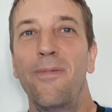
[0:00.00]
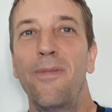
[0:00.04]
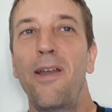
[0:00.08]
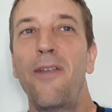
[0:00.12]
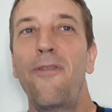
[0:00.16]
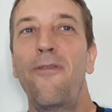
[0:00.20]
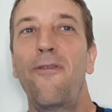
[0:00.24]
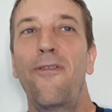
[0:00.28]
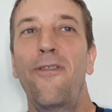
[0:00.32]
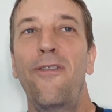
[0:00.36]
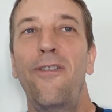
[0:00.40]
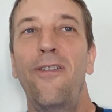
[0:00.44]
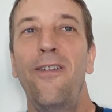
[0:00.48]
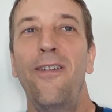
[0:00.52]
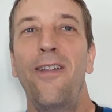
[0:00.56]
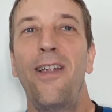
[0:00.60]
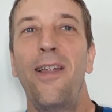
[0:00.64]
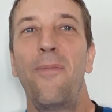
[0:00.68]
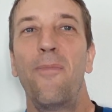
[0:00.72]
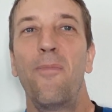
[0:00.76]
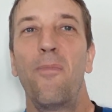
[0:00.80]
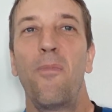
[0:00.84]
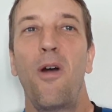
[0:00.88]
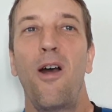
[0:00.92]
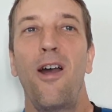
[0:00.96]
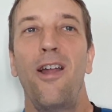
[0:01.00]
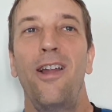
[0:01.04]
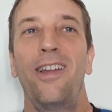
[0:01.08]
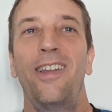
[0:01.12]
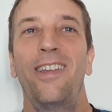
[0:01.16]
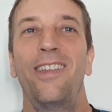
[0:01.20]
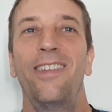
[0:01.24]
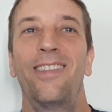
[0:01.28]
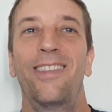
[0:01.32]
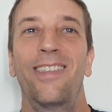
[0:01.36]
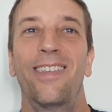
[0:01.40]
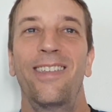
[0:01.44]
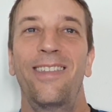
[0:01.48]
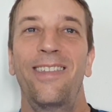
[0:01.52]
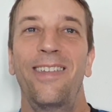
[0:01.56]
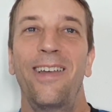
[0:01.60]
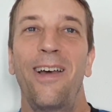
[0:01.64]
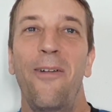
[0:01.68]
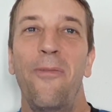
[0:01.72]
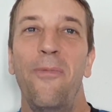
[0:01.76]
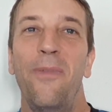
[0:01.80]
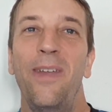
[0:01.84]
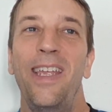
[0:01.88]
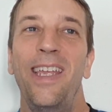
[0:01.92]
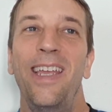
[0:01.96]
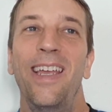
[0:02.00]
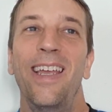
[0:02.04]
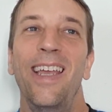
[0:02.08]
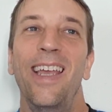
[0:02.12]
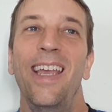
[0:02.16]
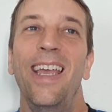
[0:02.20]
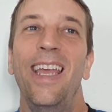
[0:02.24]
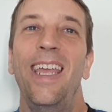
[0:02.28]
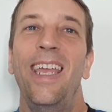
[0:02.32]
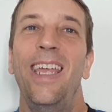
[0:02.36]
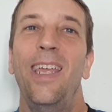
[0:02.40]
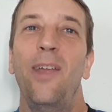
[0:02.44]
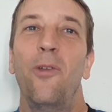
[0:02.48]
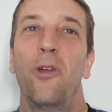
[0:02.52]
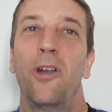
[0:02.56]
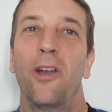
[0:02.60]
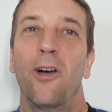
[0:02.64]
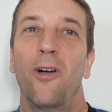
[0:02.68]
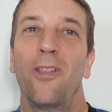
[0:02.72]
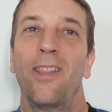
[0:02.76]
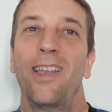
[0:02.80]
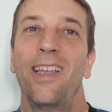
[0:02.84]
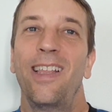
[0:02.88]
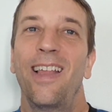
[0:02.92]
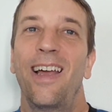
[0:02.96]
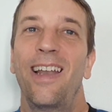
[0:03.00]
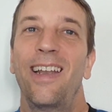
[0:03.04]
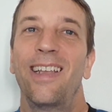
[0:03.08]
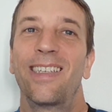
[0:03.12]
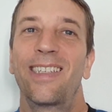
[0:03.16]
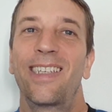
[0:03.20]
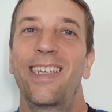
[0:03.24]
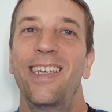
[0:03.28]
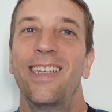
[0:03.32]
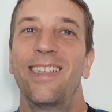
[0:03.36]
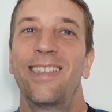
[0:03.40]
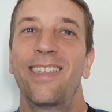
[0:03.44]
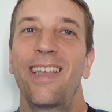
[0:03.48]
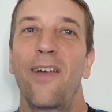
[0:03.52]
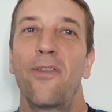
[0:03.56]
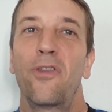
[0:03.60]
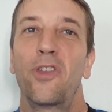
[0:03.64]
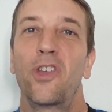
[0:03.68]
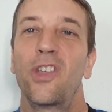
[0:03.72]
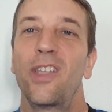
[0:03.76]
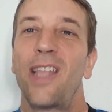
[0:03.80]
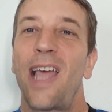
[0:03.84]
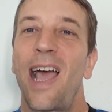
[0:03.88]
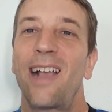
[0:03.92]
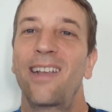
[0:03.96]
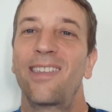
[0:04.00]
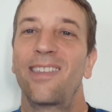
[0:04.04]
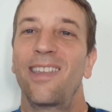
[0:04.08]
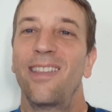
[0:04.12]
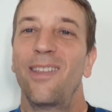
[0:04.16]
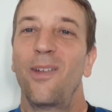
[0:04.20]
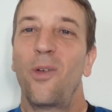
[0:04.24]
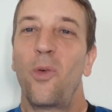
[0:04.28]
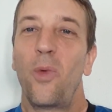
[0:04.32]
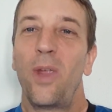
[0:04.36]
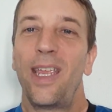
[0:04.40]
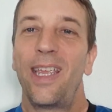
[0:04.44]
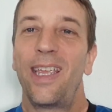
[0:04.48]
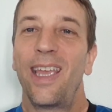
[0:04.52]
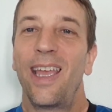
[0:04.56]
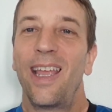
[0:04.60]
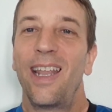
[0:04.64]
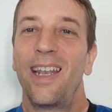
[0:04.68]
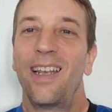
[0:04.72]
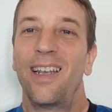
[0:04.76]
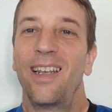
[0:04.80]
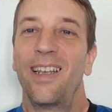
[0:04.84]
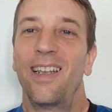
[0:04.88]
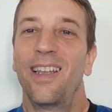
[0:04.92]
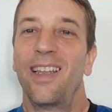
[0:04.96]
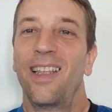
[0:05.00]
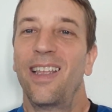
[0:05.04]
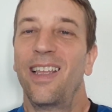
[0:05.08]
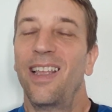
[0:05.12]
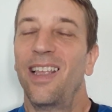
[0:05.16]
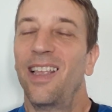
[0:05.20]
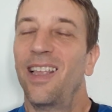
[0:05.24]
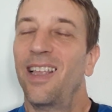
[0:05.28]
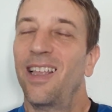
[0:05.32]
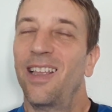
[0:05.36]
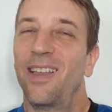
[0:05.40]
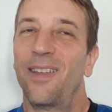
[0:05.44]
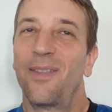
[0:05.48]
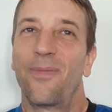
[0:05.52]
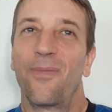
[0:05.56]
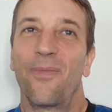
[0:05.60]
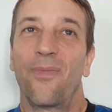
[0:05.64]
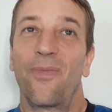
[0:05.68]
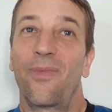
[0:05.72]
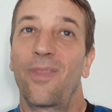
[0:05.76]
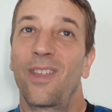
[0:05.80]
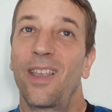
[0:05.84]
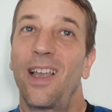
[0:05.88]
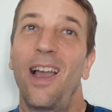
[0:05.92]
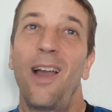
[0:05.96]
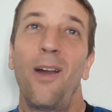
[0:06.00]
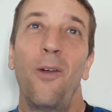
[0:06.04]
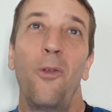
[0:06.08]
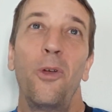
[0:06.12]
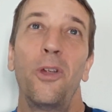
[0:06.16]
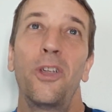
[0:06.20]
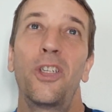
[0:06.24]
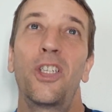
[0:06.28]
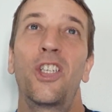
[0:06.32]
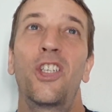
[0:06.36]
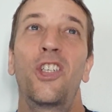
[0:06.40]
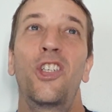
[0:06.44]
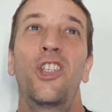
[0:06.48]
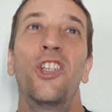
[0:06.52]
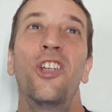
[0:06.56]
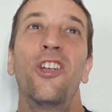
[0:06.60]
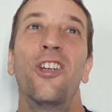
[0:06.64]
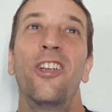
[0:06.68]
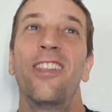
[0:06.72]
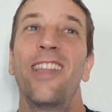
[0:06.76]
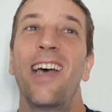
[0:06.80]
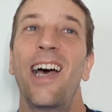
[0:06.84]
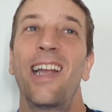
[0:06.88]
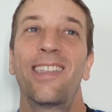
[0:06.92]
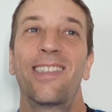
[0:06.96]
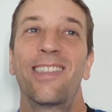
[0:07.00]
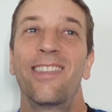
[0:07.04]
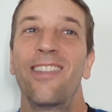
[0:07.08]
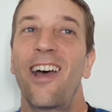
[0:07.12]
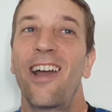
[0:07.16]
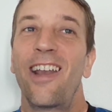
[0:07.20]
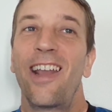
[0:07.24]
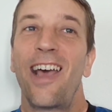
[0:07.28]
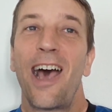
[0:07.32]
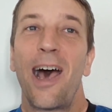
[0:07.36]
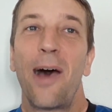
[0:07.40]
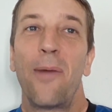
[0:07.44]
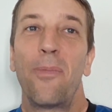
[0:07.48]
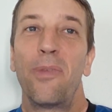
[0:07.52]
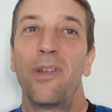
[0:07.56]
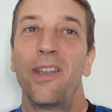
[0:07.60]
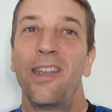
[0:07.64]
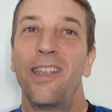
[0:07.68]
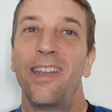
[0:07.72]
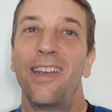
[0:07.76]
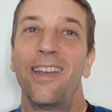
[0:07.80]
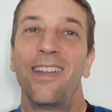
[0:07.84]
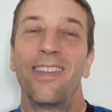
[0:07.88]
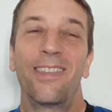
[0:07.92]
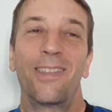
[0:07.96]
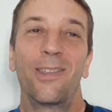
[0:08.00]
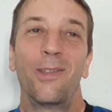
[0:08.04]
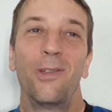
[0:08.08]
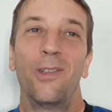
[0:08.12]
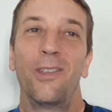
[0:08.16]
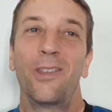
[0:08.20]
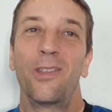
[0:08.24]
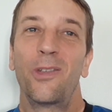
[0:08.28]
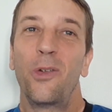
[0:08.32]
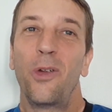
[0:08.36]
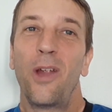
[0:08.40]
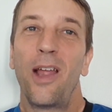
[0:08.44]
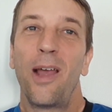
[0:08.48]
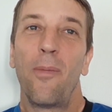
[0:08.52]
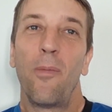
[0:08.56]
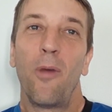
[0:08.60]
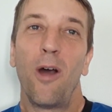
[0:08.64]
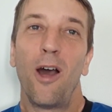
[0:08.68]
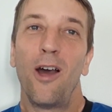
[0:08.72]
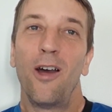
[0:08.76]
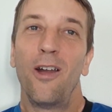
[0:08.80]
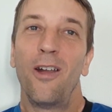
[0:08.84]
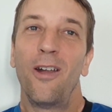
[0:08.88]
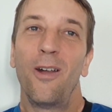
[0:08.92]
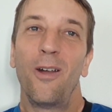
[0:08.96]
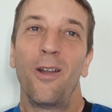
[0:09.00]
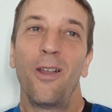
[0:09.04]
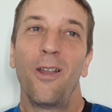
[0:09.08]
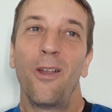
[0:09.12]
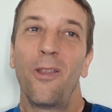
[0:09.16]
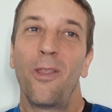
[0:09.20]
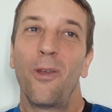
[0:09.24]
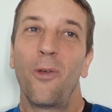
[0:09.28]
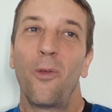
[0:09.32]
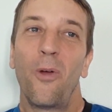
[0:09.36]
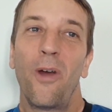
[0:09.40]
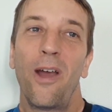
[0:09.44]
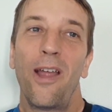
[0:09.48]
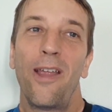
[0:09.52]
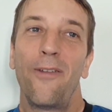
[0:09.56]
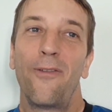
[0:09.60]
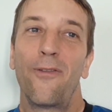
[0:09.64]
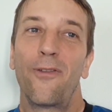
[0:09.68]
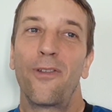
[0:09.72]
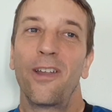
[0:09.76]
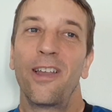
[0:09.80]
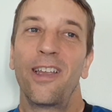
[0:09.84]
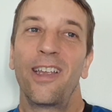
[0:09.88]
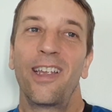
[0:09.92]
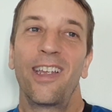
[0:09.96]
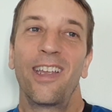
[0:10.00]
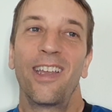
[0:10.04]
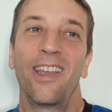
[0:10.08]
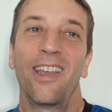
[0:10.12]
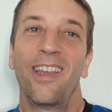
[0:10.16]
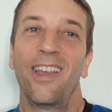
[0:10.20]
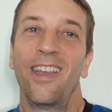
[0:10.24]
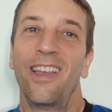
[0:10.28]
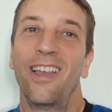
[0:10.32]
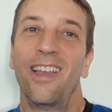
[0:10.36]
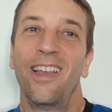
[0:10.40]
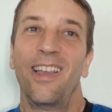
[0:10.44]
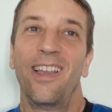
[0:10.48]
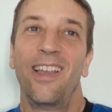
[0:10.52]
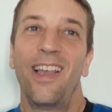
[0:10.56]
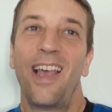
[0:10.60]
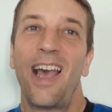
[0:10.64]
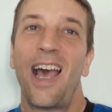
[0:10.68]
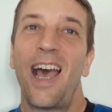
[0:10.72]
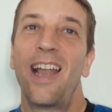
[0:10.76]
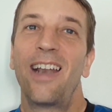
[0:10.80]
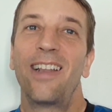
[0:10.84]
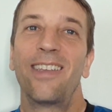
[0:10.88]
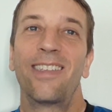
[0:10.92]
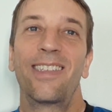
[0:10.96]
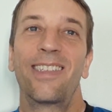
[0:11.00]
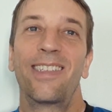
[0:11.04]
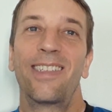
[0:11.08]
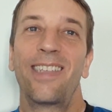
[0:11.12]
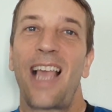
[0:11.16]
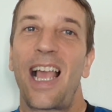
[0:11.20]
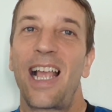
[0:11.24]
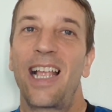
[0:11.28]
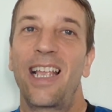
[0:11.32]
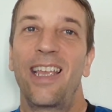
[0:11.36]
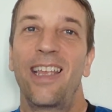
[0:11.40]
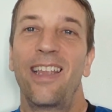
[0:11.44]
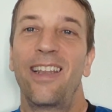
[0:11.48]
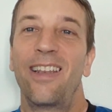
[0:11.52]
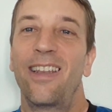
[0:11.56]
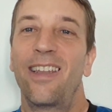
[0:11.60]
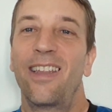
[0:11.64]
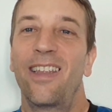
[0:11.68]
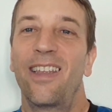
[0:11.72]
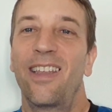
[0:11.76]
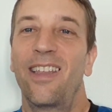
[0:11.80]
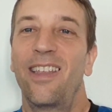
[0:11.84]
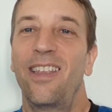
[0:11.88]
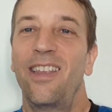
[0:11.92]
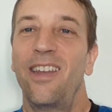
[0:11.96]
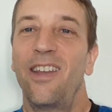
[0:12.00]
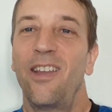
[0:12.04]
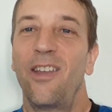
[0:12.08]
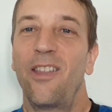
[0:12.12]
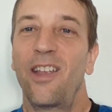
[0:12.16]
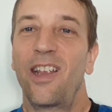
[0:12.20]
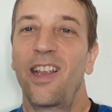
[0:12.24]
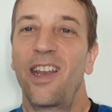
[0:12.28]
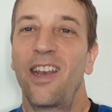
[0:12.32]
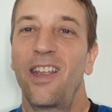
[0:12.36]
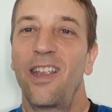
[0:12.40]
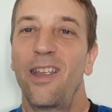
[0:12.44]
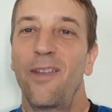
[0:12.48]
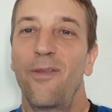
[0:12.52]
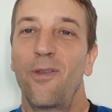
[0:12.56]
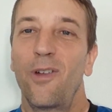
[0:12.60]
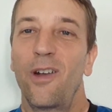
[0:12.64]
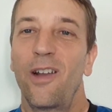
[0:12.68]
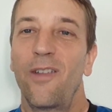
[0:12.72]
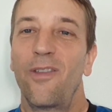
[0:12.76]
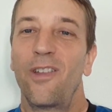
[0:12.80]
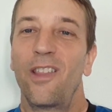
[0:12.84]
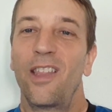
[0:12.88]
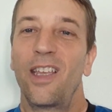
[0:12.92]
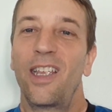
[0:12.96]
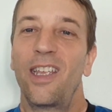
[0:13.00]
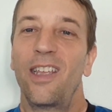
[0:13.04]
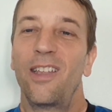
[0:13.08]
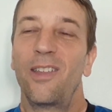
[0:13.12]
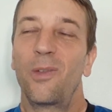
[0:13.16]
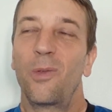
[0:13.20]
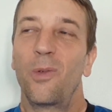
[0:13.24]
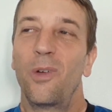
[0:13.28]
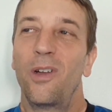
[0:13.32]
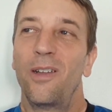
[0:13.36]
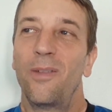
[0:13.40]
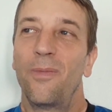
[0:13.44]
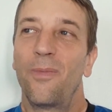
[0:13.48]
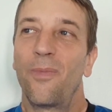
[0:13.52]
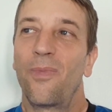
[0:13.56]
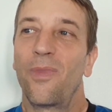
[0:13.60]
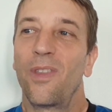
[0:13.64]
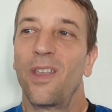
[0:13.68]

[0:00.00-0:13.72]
friend Mark used to tell me he would only let his kids have snacks on the weekend. I was sure that's not happening. As soon as grandma or the wife like had a second, you know, they're going to give whatever the kids want.